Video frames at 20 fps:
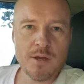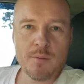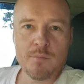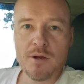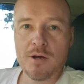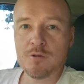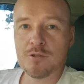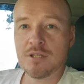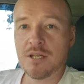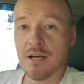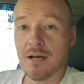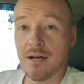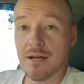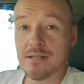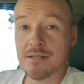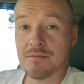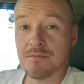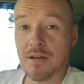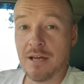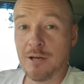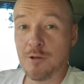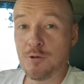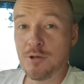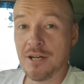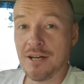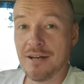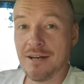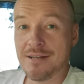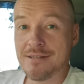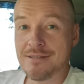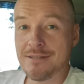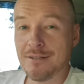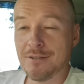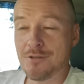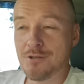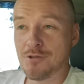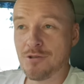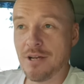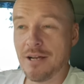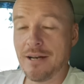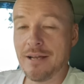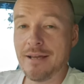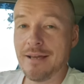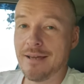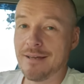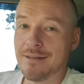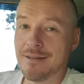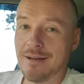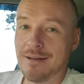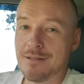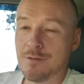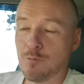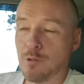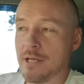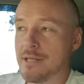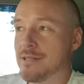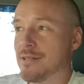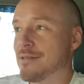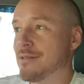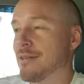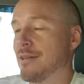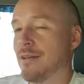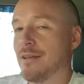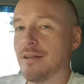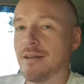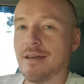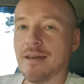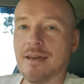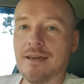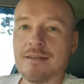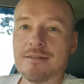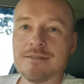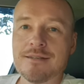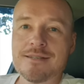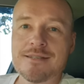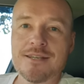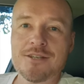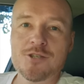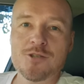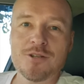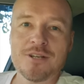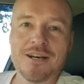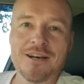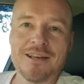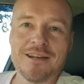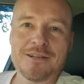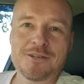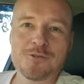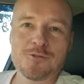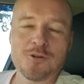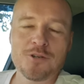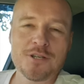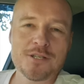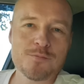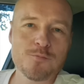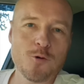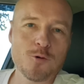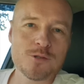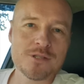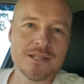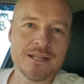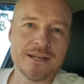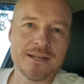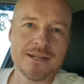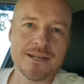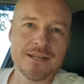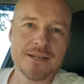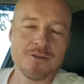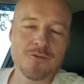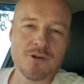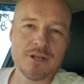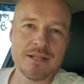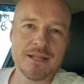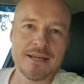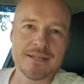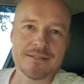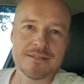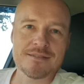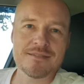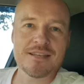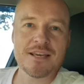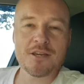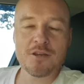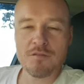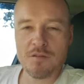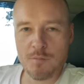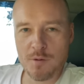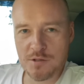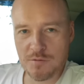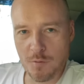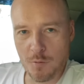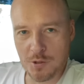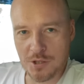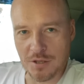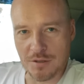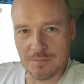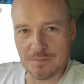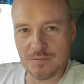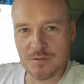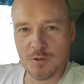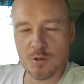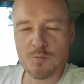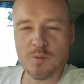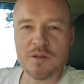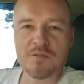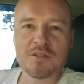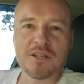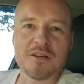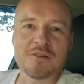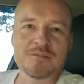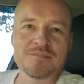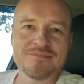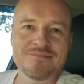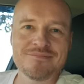about cars, value cars in Australia and other places, and essential car electronics most likely related. Thank you very much for watching. Goodbye for now.